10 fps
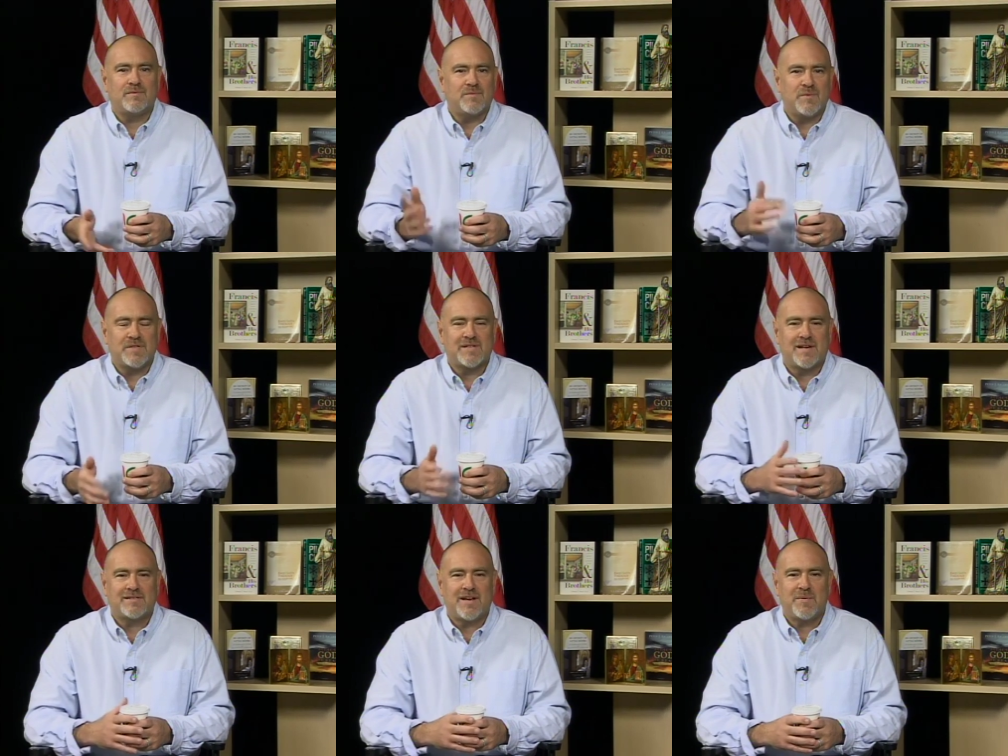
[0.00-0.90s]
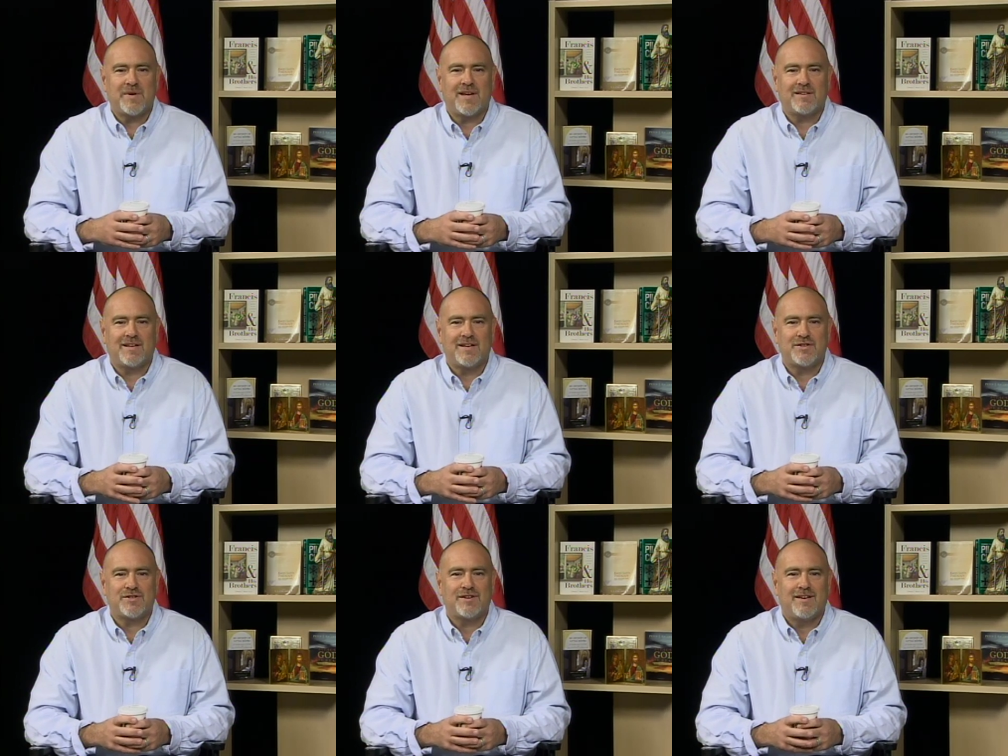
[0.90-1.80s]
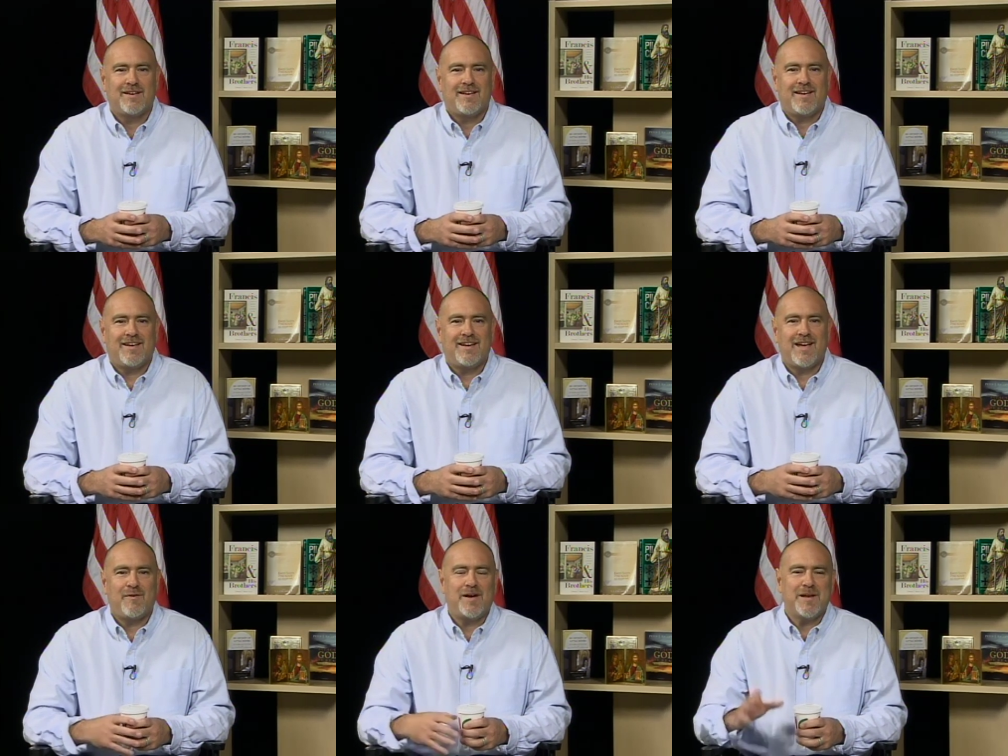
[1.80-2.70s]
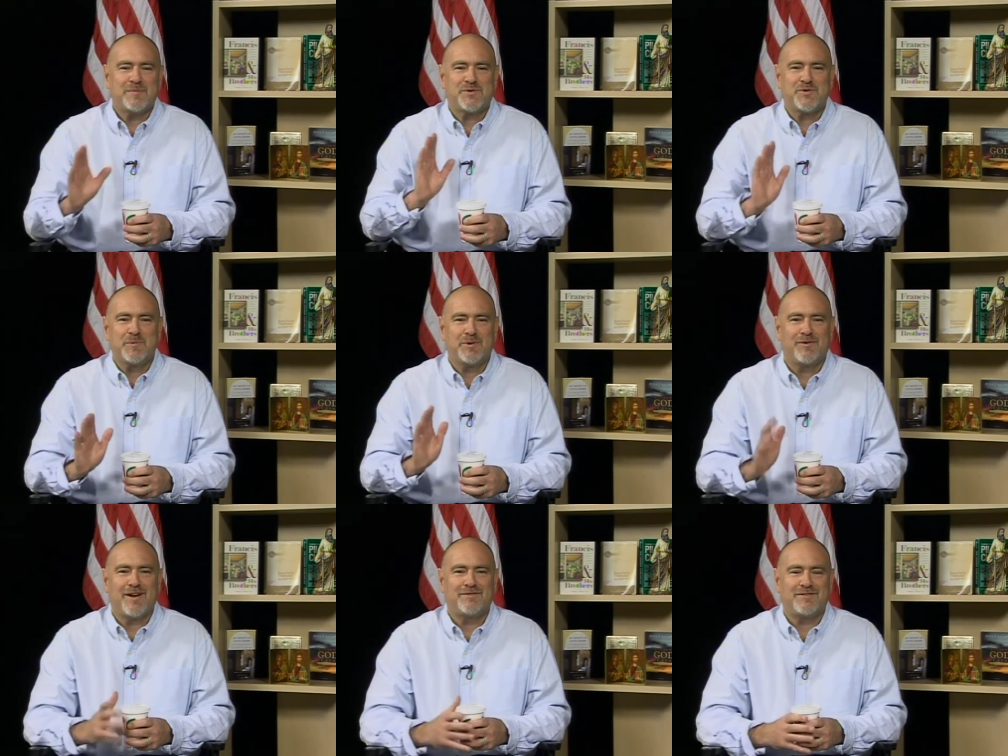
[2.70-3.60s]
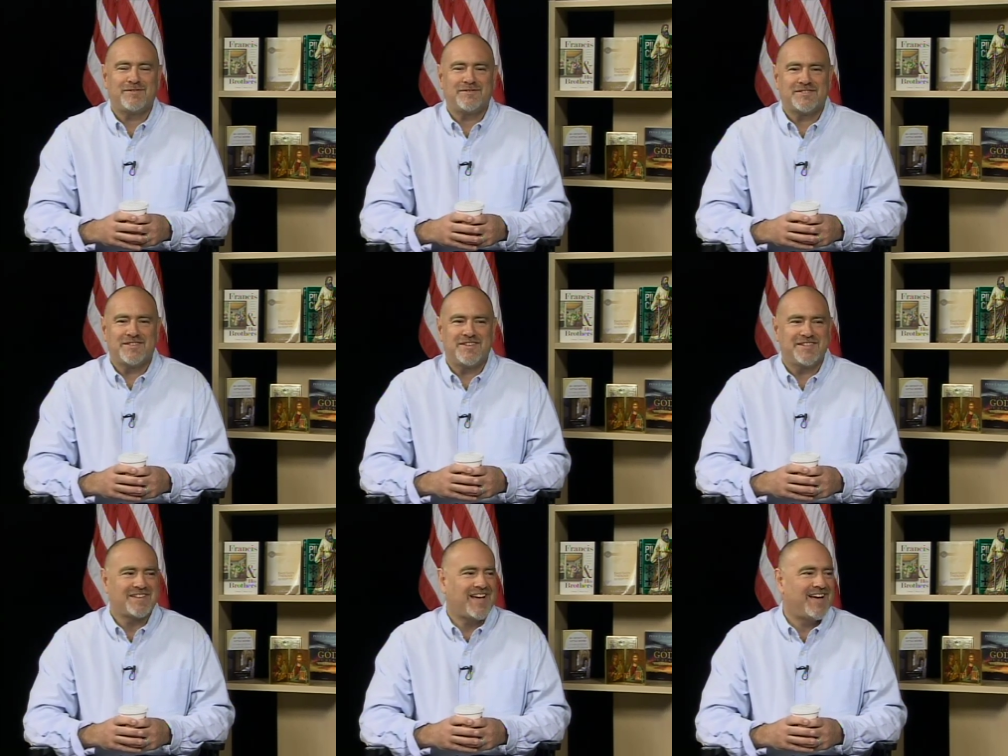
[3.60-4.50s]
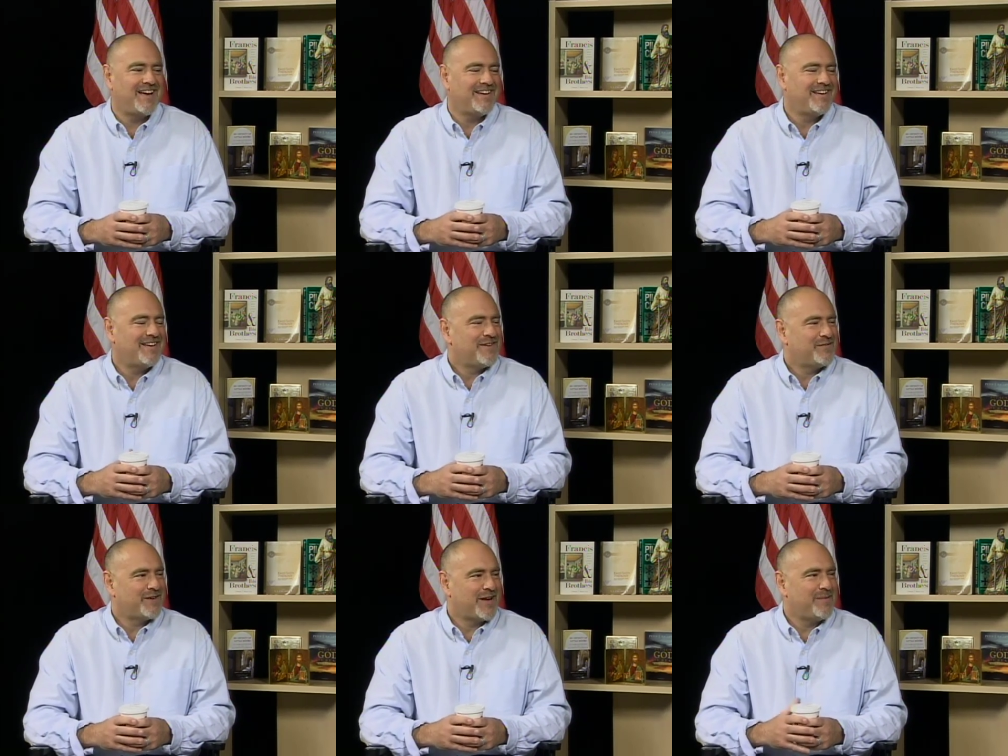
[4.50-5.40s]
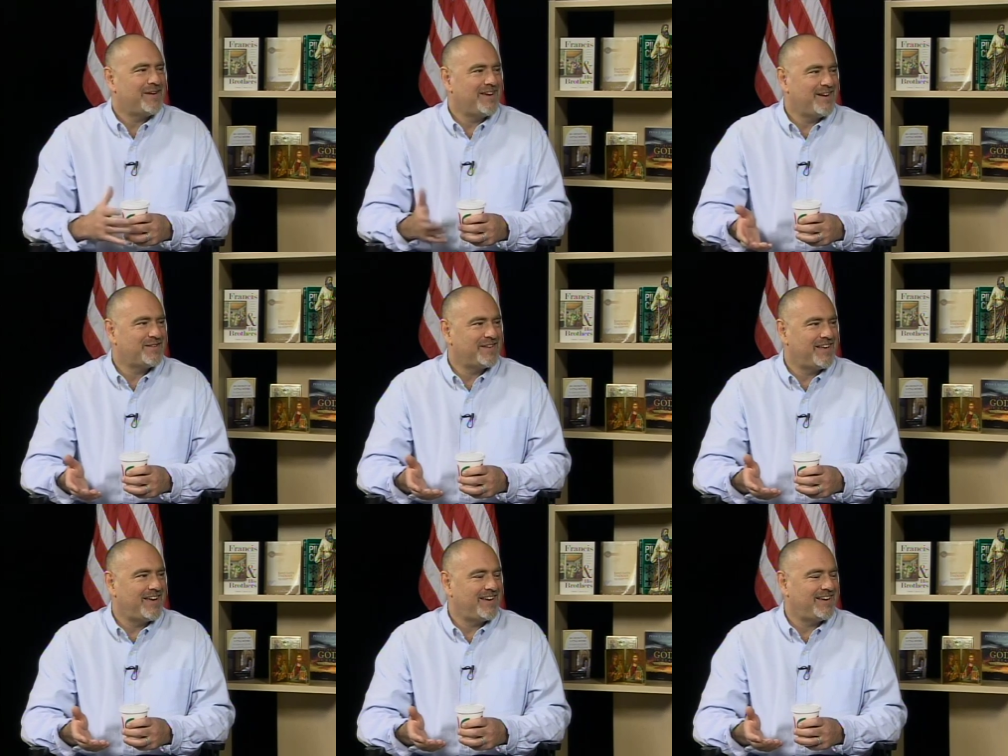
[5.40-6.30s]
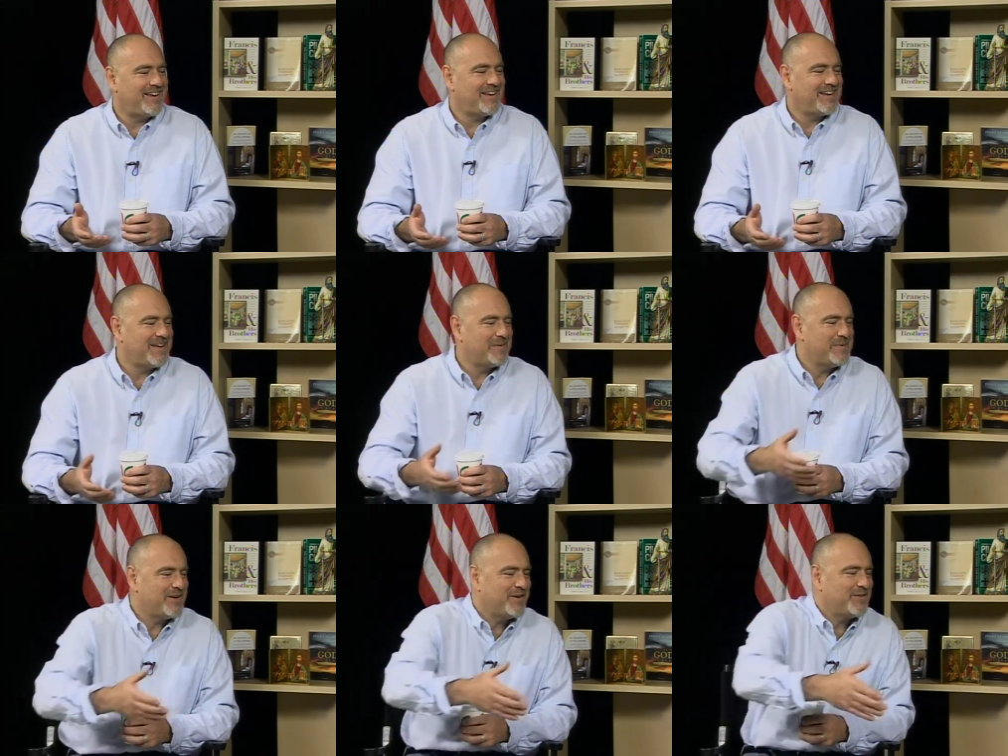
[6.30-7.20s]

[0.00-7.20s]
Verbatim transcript: we sat down, we had lunch, and now I am super grateful to this guy for coming here today and uh, being on the